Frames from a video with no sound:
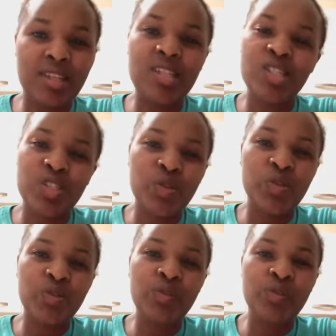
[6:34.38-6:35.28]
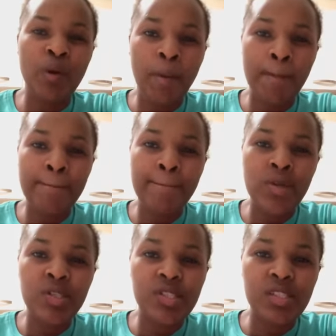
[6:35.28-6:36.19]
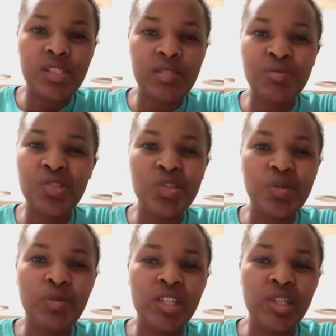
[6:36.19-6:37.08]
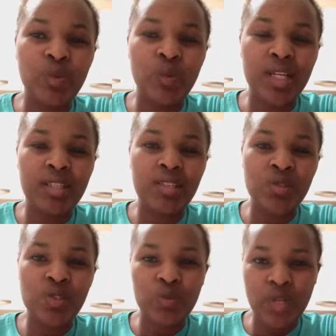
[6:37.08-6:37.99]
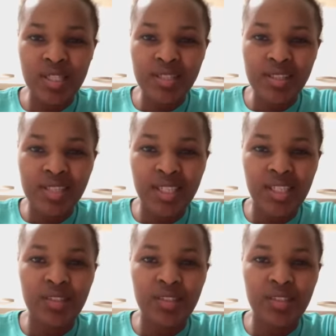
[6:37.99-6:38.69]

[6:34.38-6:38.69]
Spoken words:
show you most commonly used words still.